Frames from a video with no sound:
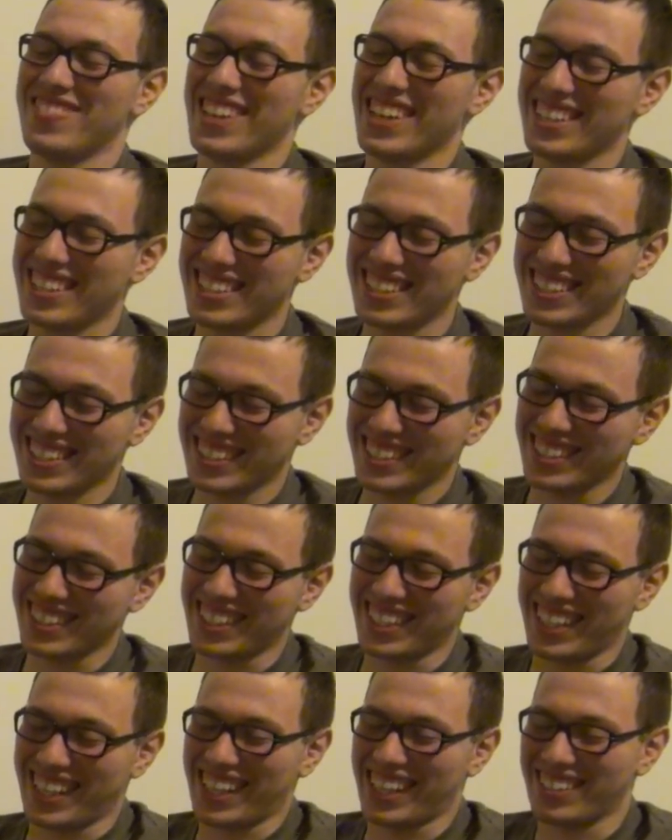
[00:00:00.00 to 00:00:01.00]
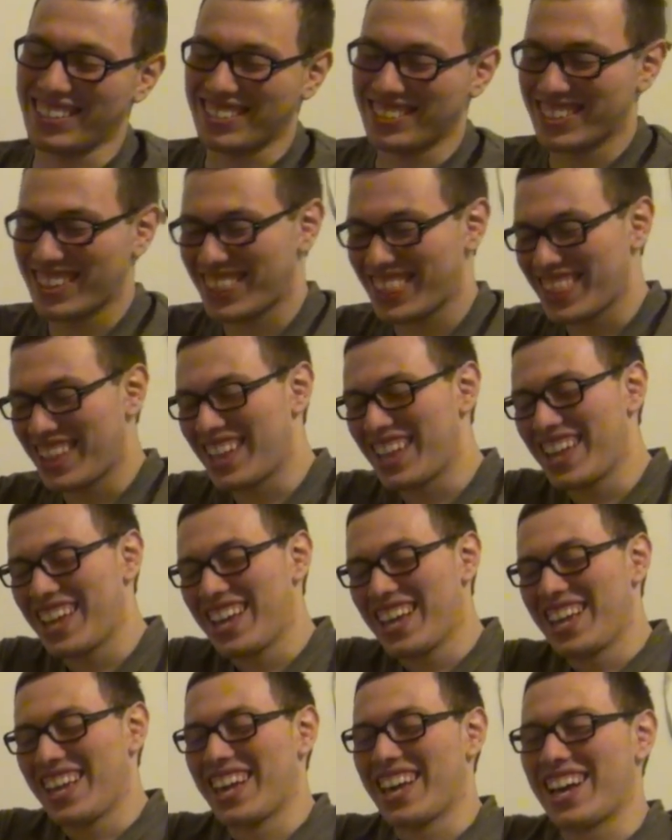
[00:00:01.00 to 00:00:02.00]
basically,
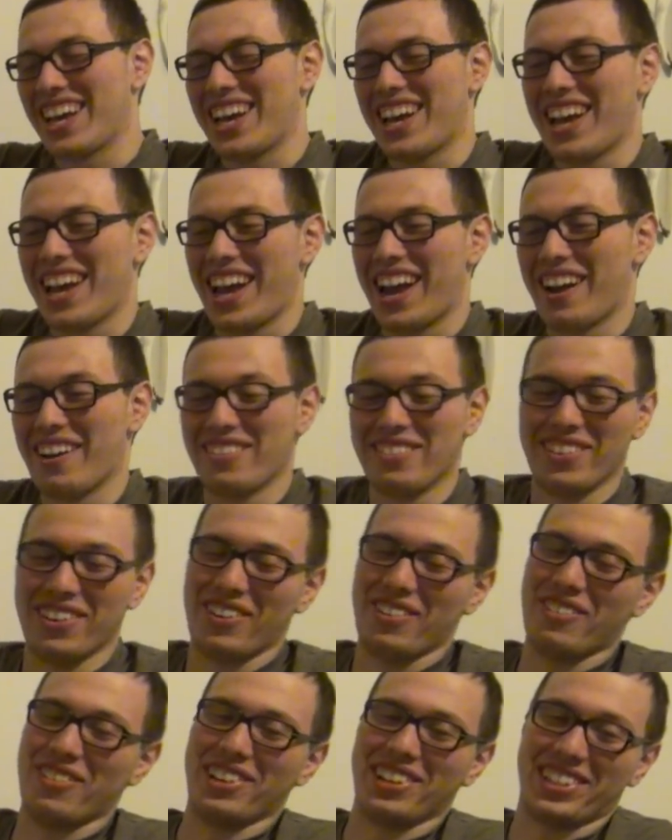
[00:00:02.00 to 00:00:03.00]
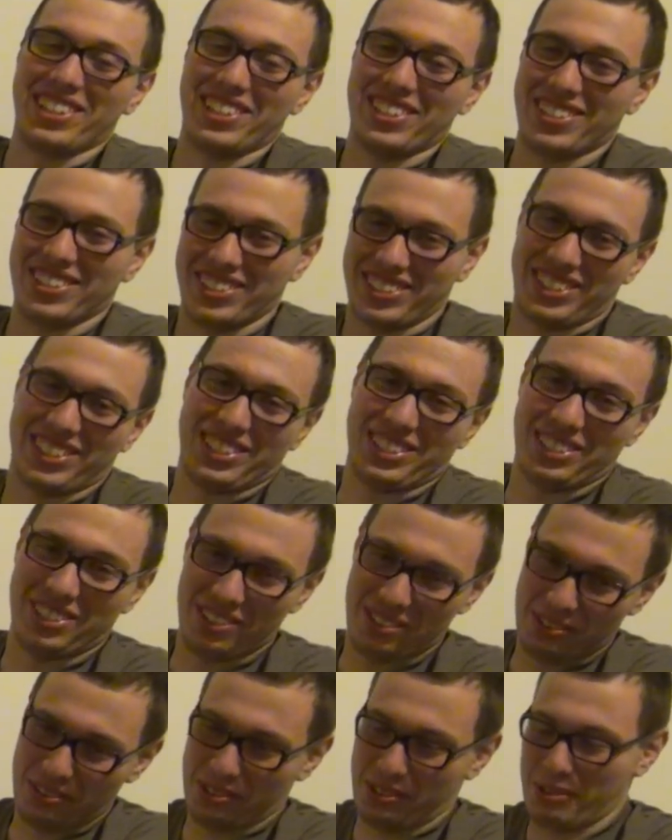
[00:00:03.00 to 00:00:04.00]
I don't know what Curtis has
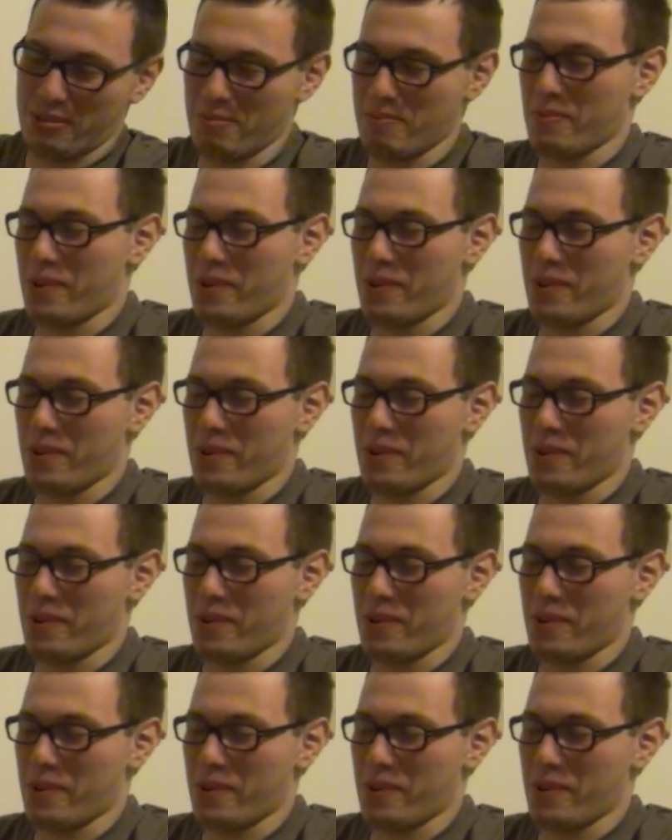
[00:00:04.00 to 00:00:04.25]
told you,